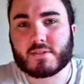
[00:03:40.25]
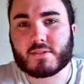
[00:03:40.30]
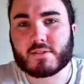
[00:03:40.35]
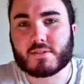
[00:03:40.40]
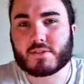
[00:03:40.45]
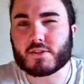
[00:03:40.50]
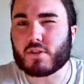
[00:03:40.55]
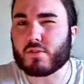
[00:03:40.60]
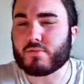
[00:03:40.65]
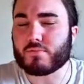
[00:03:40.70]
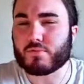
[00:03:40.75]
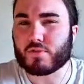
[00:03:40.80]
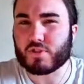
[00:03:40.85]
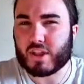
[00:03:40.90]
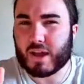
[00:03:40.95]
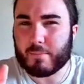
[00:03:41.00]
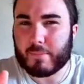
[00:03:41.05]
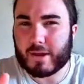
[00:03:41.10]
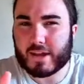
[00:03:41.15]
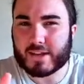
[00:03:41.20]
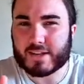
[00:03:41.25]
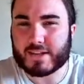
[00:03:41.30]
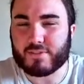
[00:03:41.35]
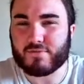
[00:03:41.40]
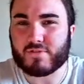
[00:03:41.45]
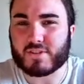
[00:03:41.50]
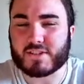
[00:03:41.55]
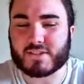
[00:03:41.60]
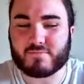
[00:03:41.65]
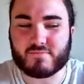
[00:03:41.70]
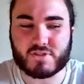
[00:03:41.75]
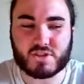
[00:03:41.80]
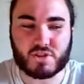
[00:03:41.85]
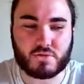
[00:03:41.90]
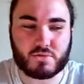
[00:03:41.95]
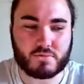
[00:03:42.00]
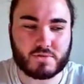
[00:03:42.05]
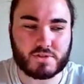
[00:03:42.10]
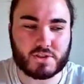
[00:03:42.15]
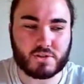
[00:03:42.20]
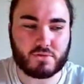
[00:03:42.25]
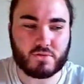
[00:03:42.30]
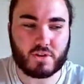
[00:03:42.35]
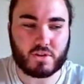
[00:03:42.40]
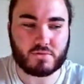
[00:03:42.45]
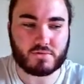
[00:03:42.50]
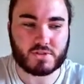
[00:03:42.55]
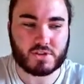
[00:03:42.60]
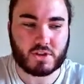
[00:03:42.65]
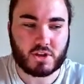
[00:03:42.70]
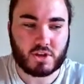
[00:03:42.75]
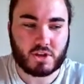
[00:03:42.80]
So could that make a difference in results? Who knows?